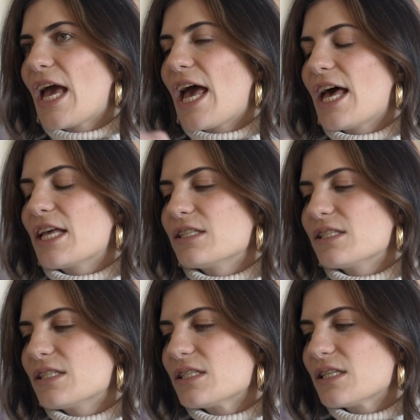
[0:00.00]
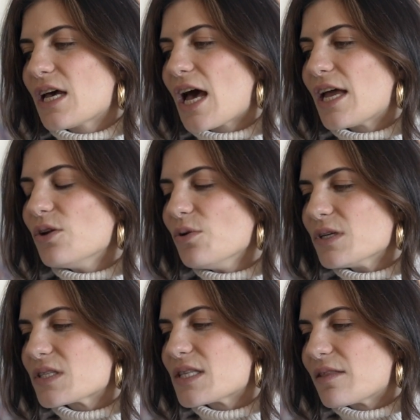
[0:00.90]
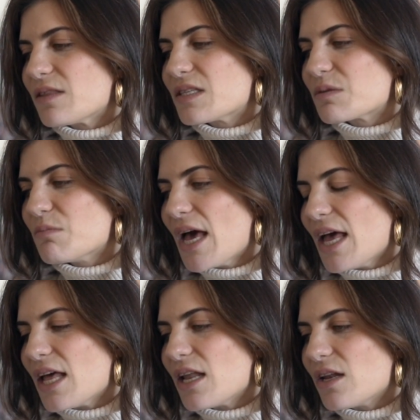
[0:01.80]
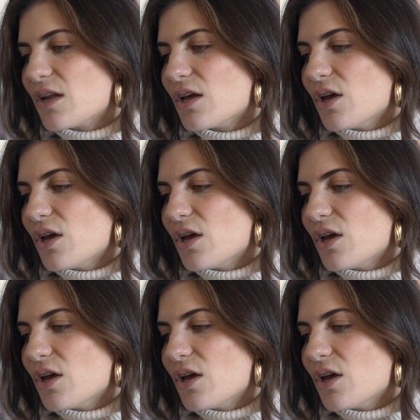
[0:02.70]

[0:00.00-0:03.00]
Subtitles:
And I noticed that these men